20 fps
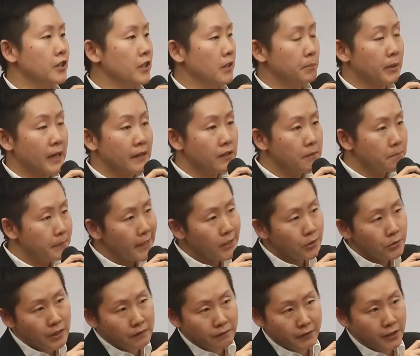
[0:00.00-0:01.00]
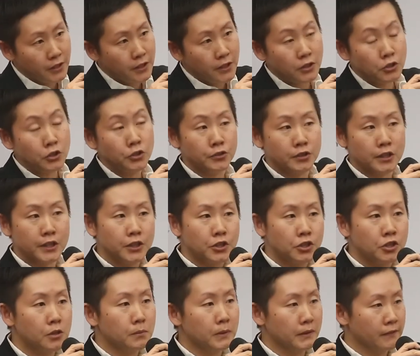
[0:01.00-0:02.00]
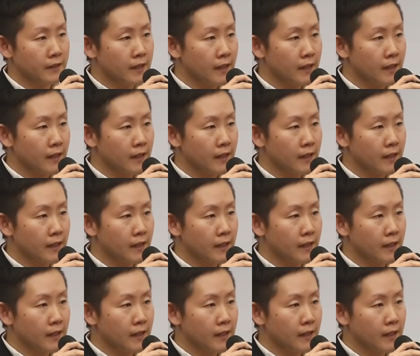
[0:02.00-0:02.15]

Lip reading: The private banks who have a huge issue with